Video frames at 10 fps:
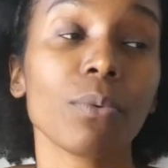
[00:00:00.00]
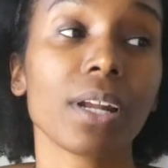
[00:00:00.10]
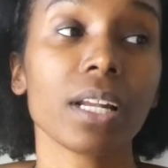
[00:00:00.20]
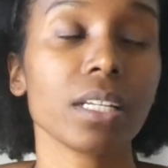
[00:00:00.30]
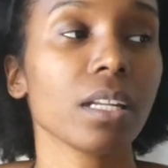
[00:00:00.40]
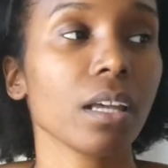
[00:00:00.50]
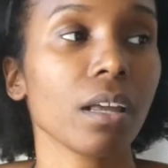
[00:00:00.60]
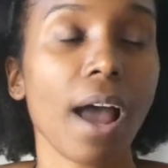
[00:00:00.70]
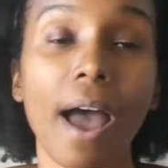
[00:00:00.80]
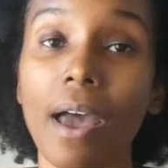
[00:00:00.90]
when I did
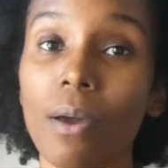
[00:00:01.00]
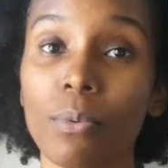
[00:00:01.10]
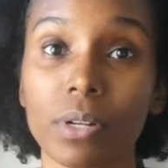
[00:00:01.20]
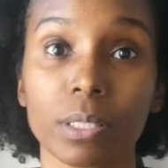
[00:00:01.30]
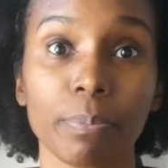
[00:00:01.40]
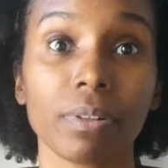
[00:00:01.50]
it, I was